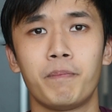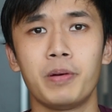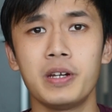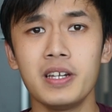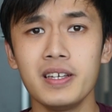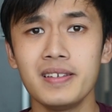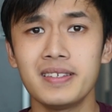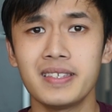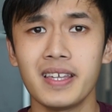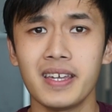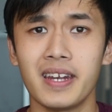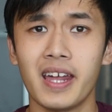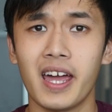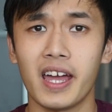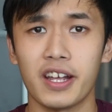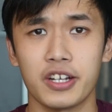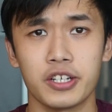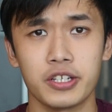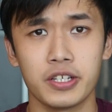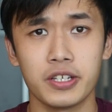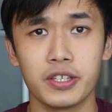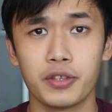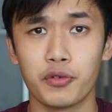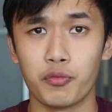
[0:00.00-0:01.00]
But is that
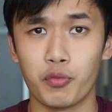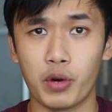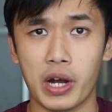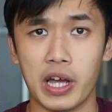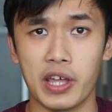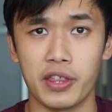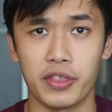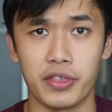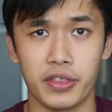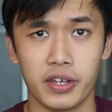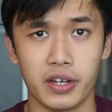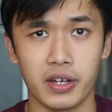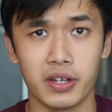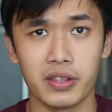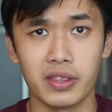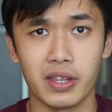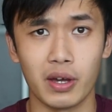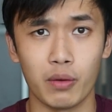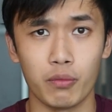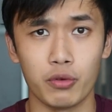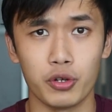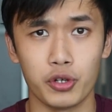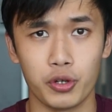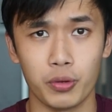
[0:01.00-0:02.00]
actually the right thing
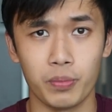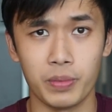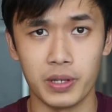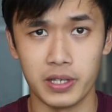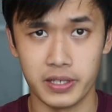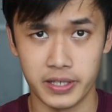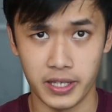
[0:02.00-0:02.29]
that we should be